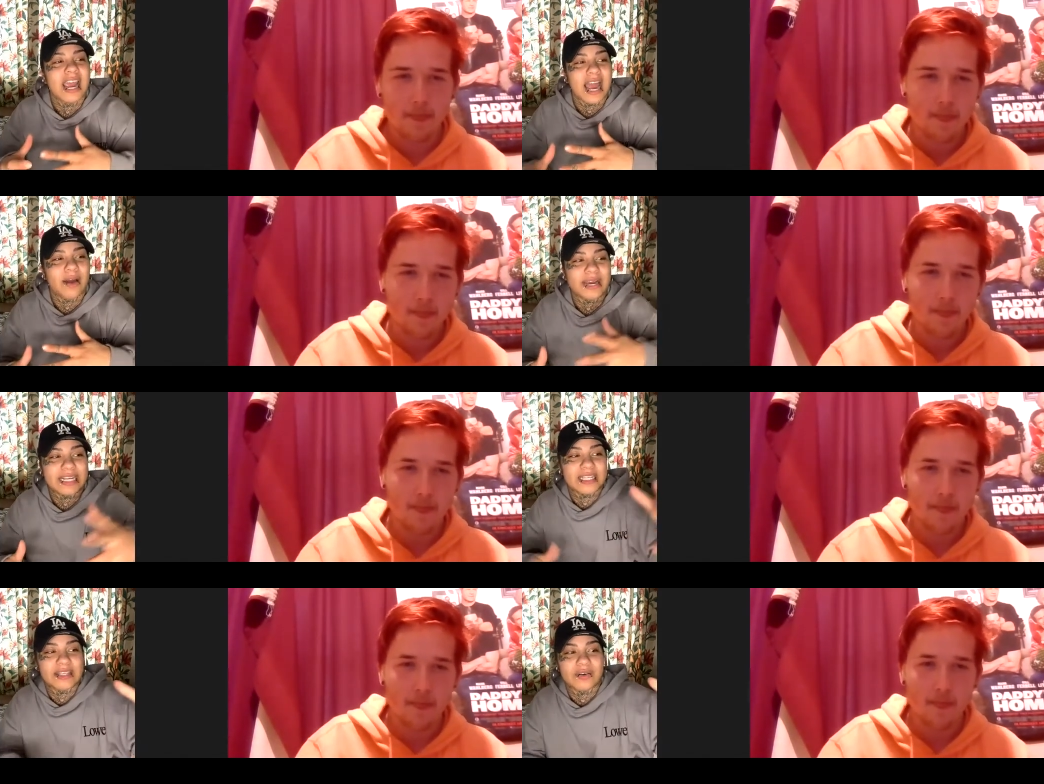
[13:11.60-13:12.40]
Speaker 1: how I
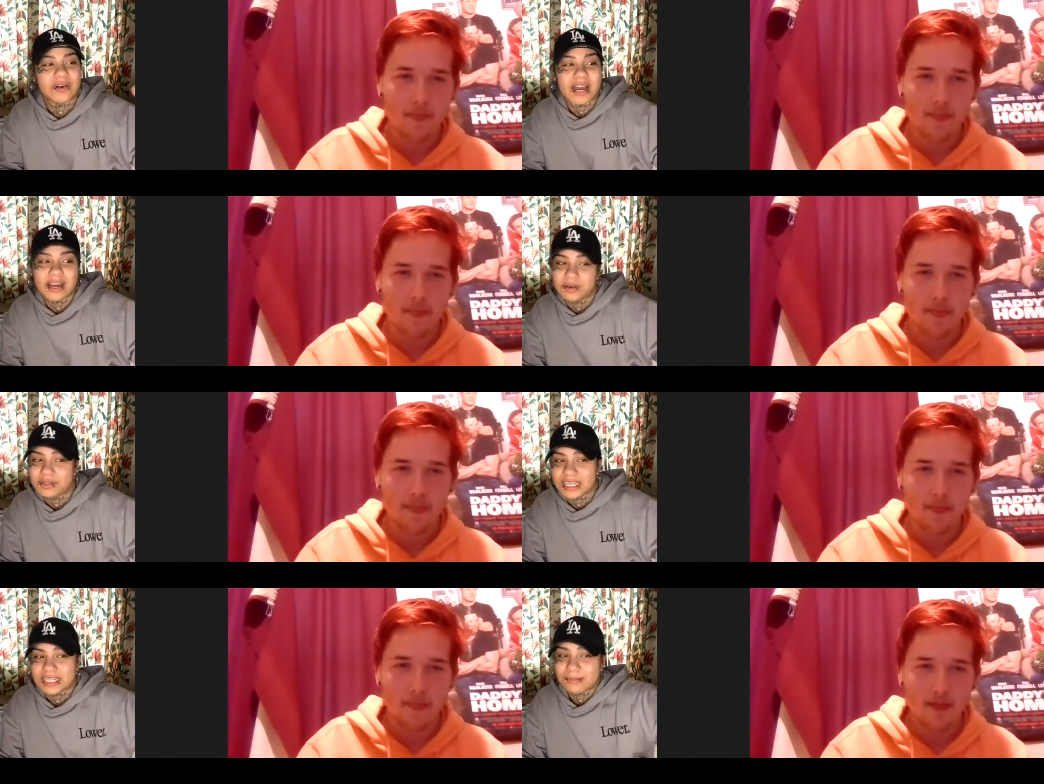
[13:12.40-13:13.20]
saw Uncle
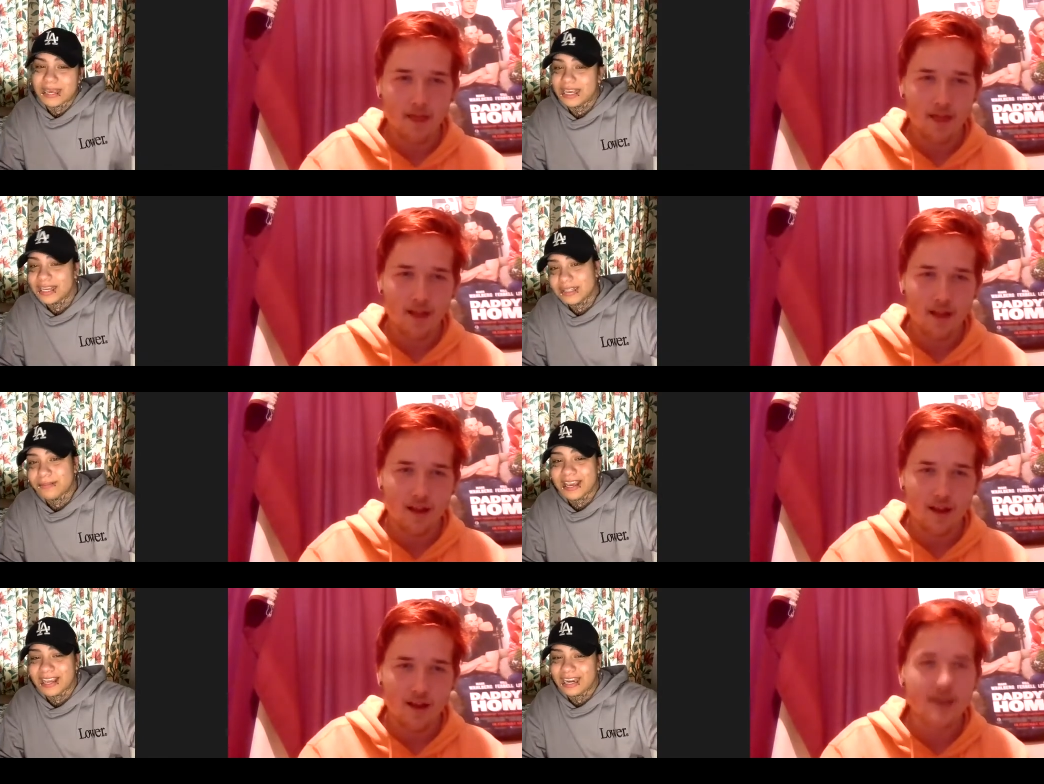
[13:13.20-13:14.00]
Tix make his
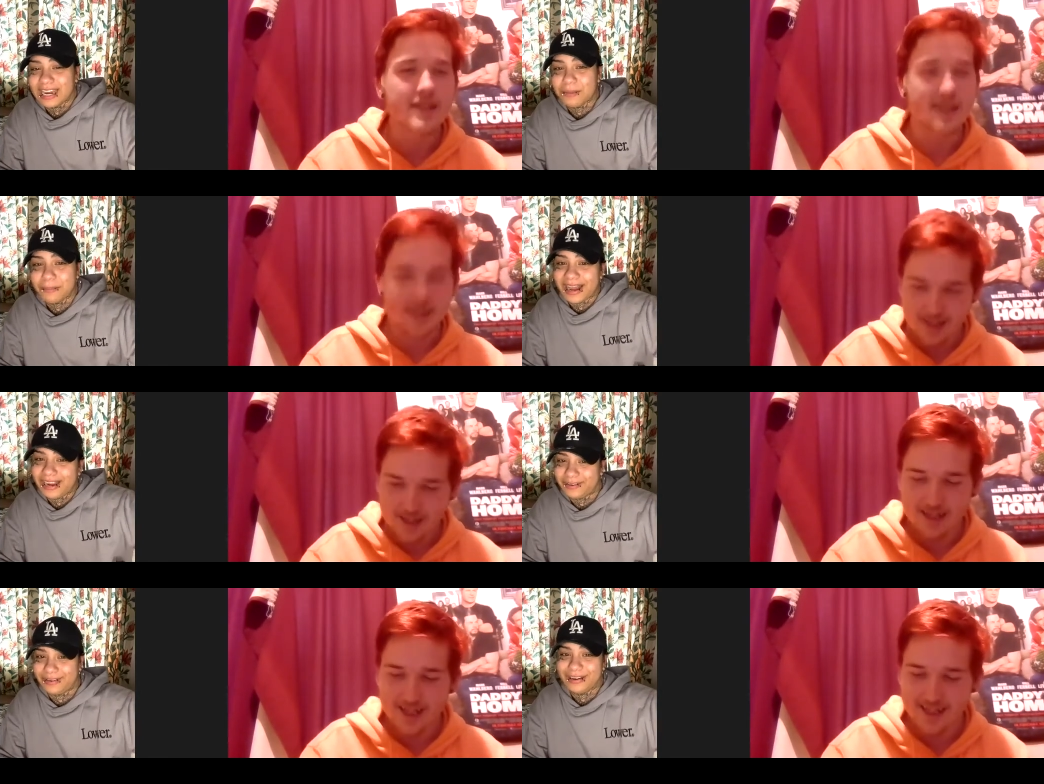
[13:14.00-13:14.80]
bacon and egg pie
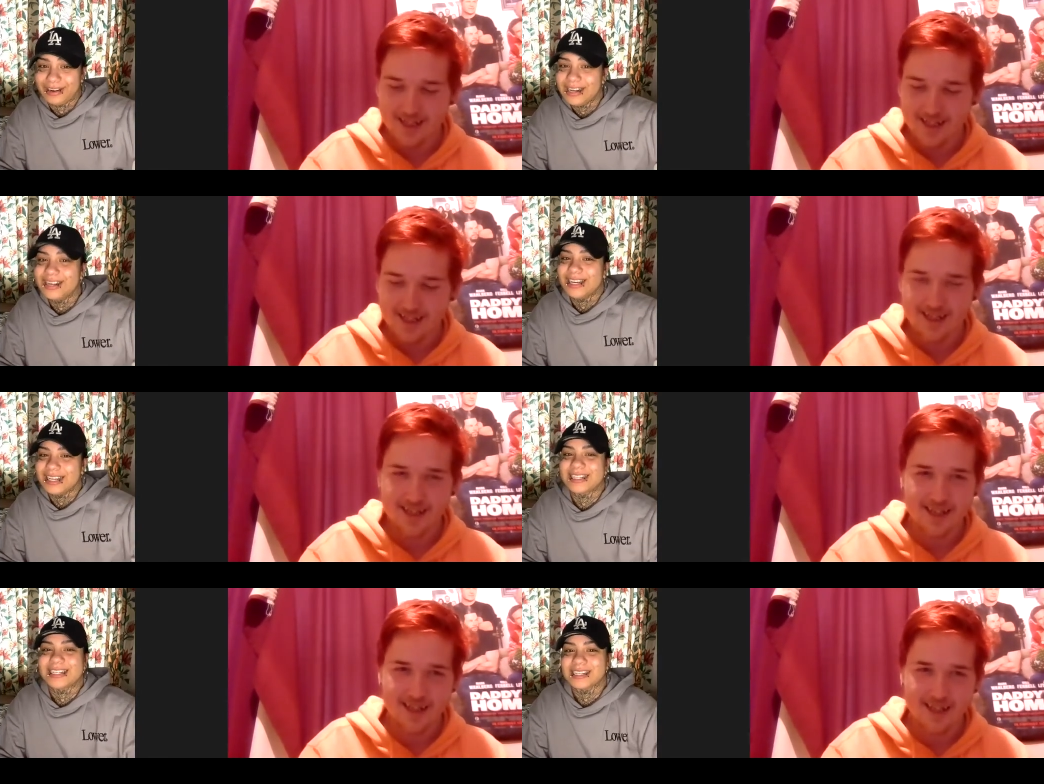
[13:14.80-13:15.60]
on yes.
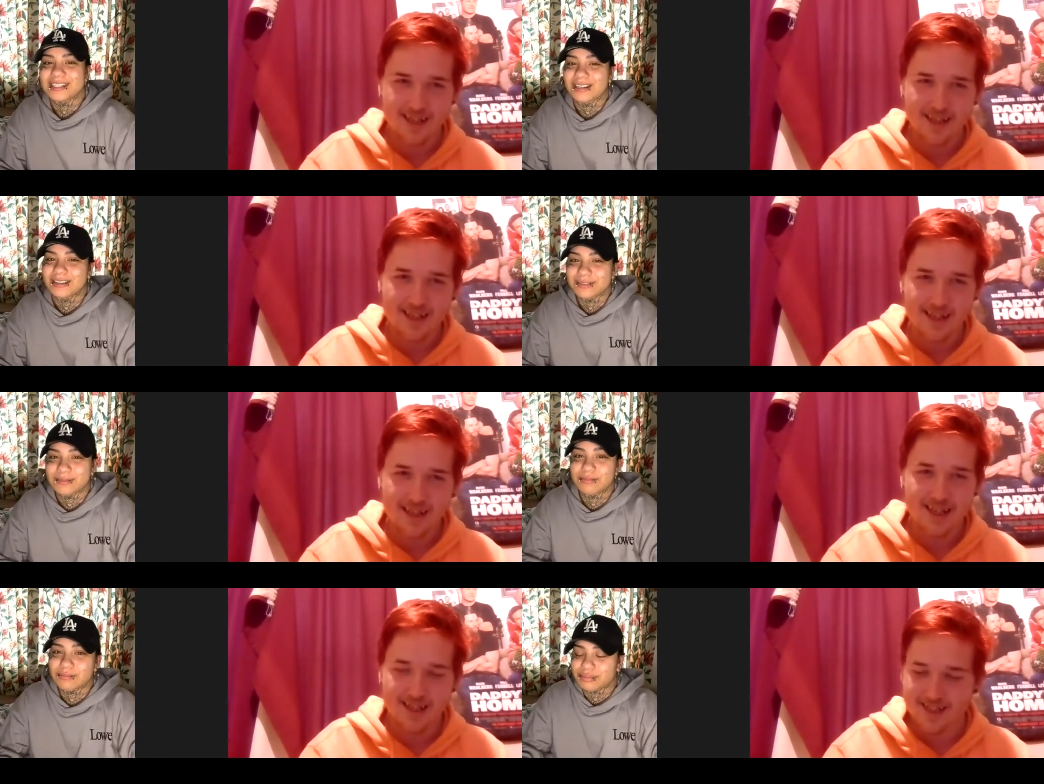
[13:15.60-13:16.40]
his TikTok.
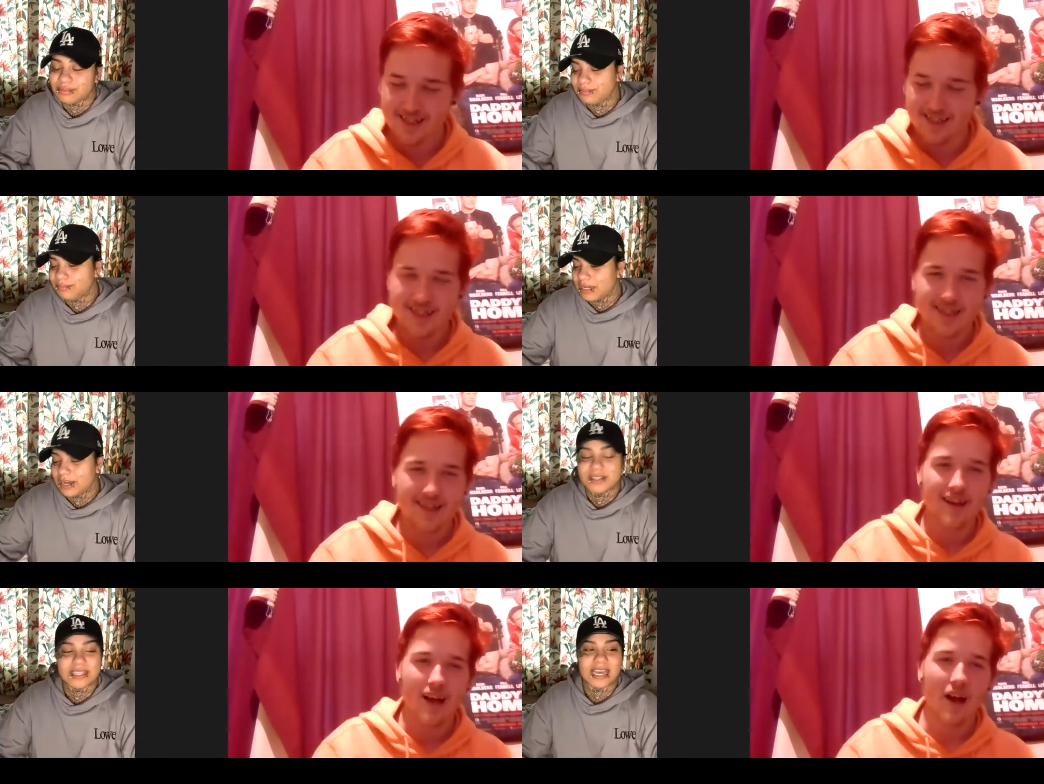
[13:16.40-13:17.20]
Yes. I
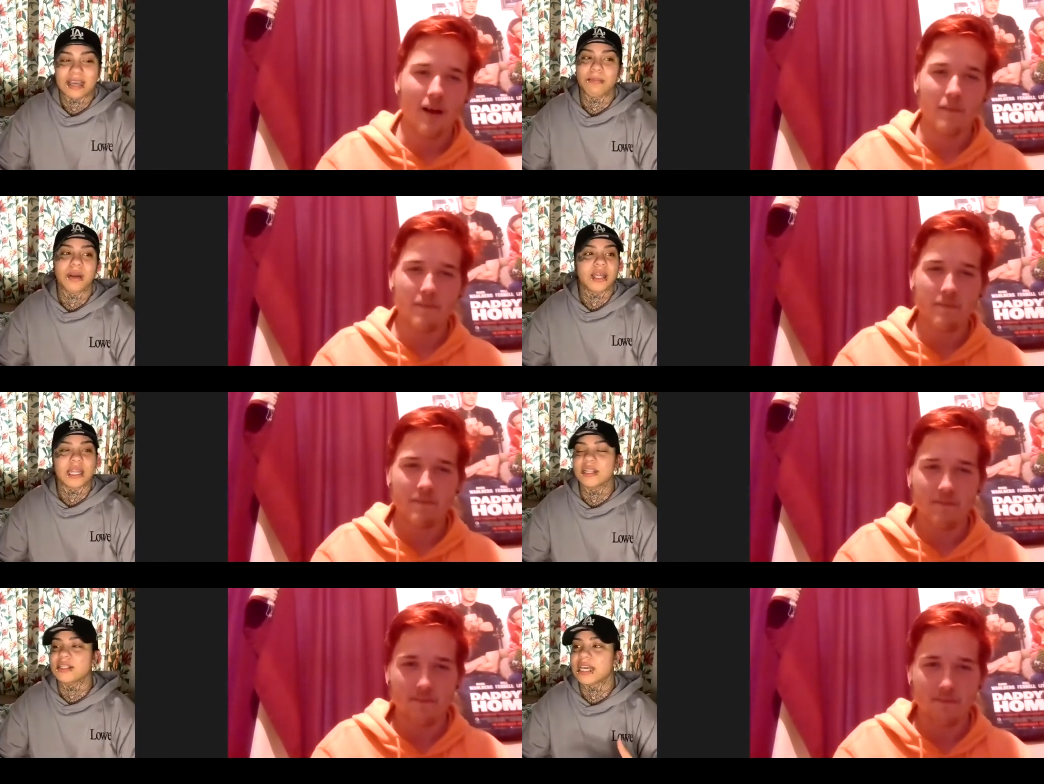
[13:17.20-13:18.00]
was like, bro,
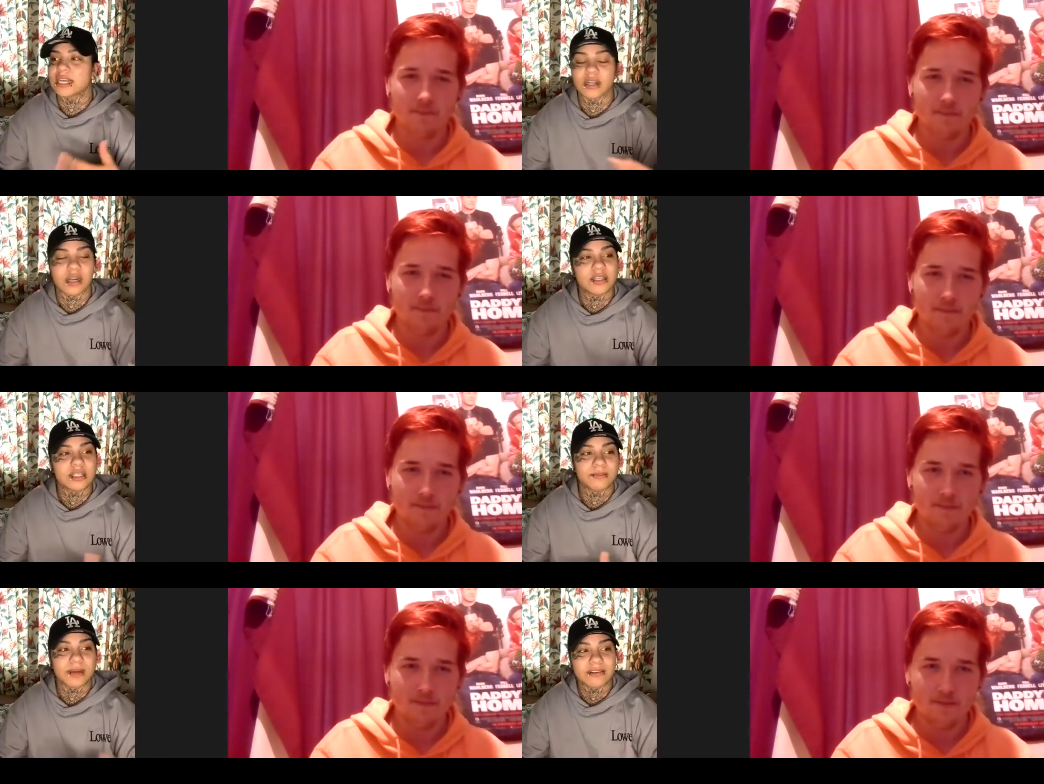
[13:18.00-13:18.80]
that's like close to
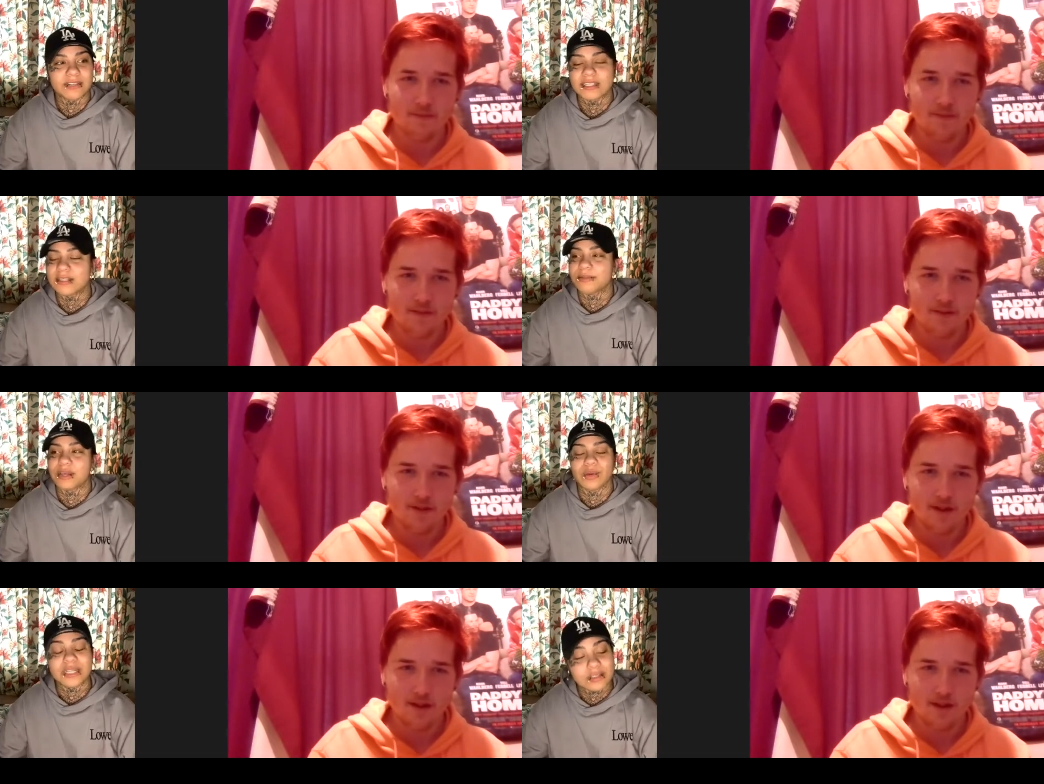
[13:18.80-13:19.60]
my recipe.
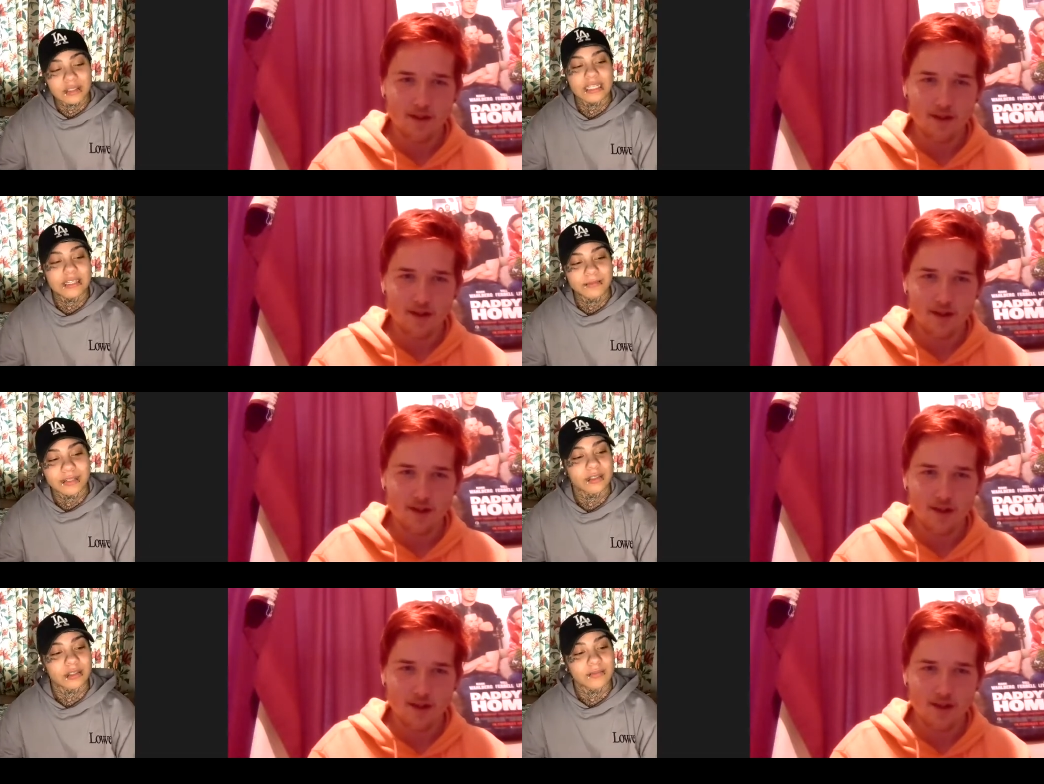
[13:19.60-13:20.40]
Why are you stealing my
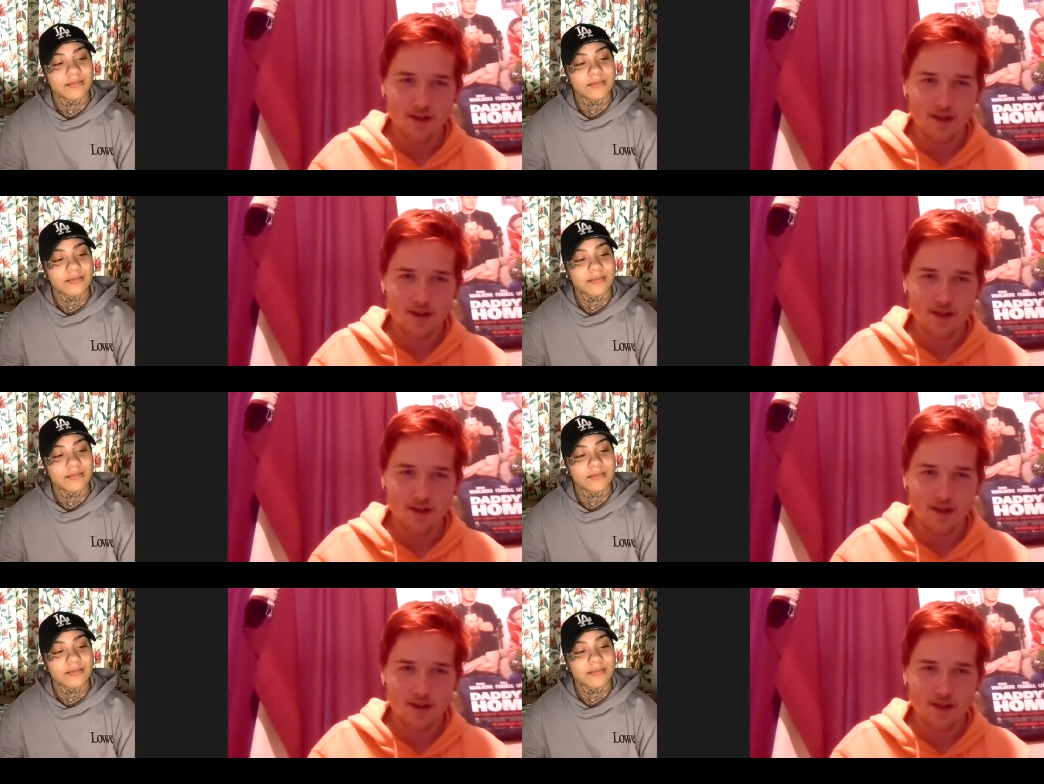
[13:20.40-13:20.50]
shit?